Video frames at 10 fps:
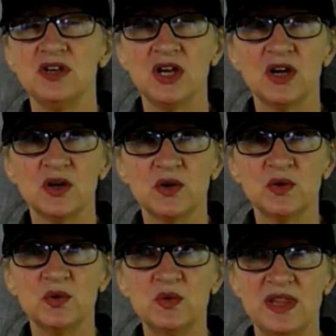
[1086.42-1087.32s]

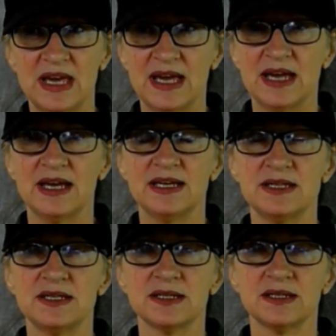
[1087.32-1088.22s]
know
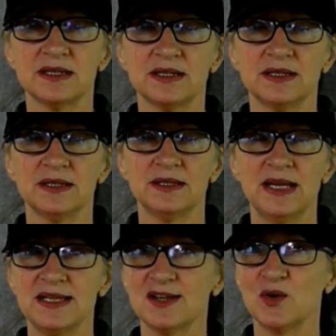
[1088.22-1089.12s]
that
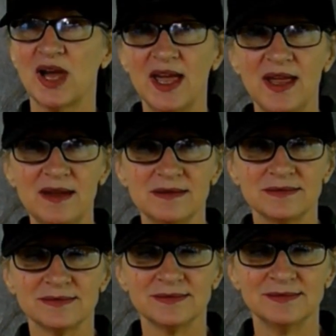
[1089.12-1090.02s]
it's okay.
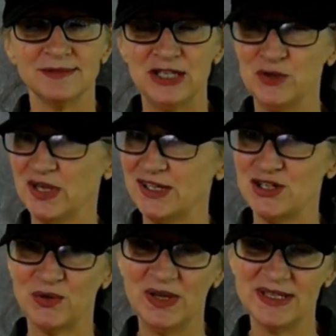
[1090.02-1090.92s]
You can
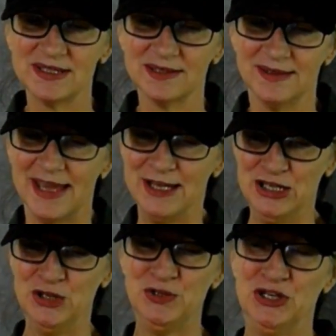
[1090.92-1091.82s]
do it, and
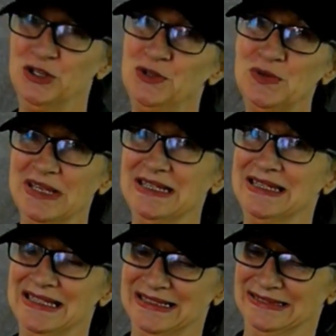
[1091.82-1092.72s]
you too can.
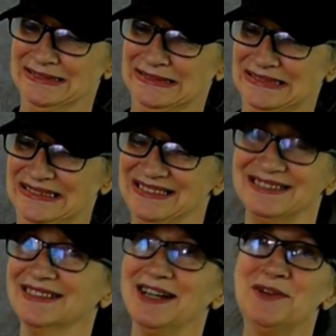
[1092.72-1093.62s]

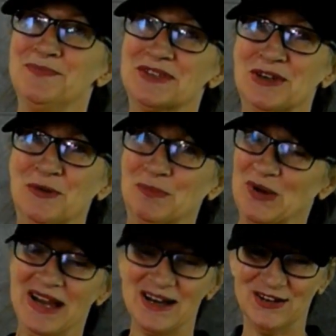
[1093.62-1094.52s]
I'm so
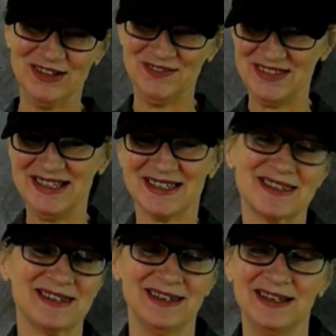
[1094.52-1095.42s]
proud of
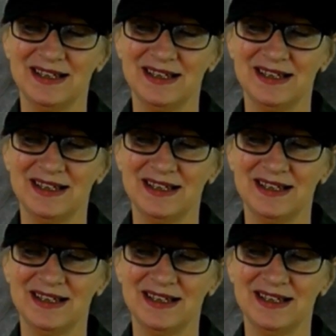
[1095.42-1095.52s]
this.